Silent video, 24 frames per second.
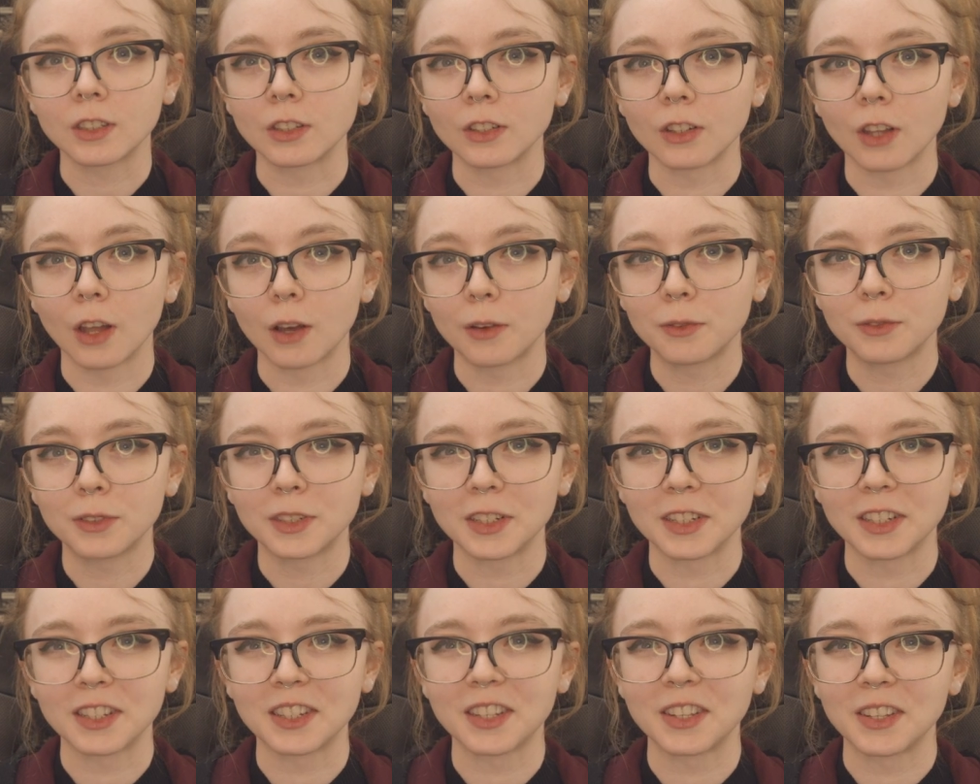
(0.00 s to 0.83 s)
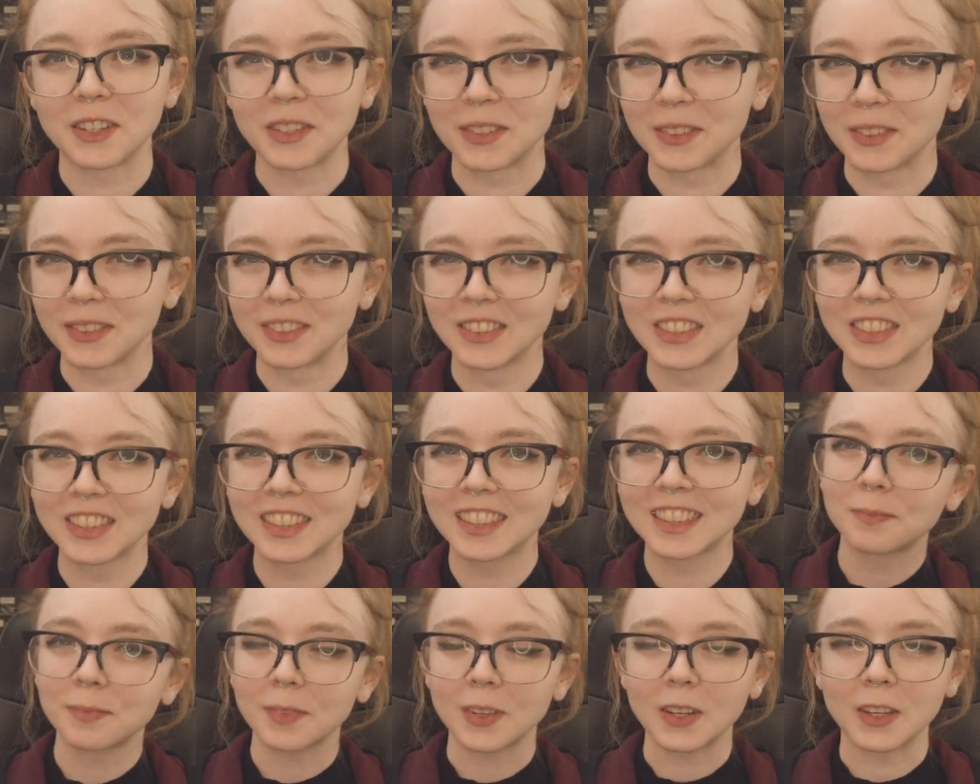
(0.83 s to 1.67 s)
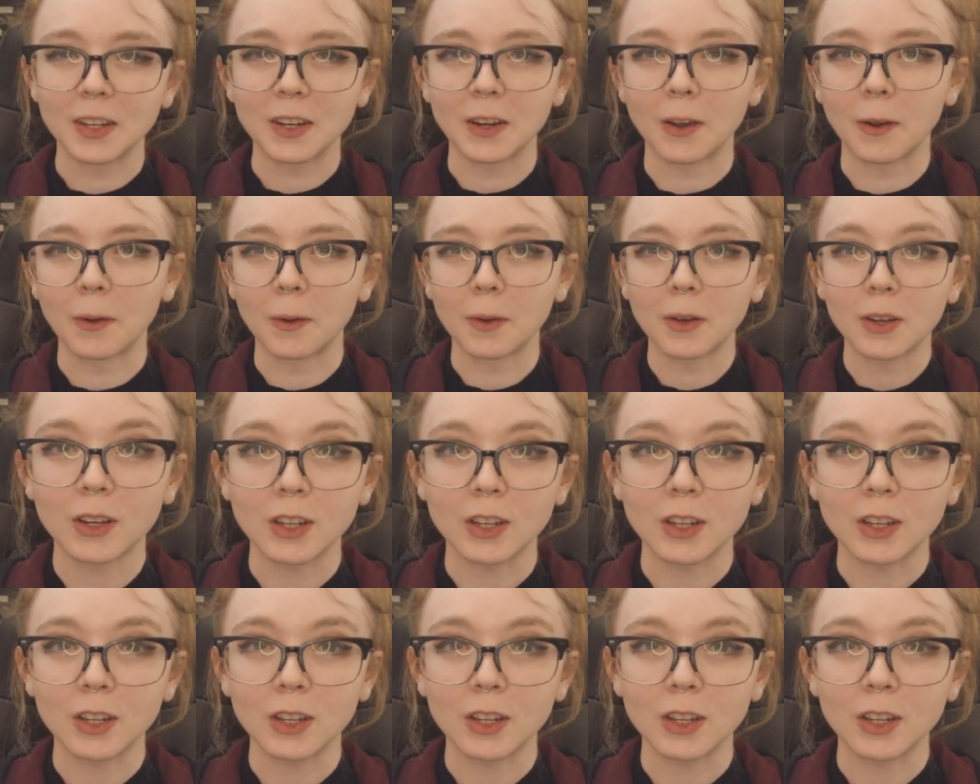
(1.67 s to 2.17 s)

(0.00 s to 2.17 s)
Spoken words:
to love to use. You know,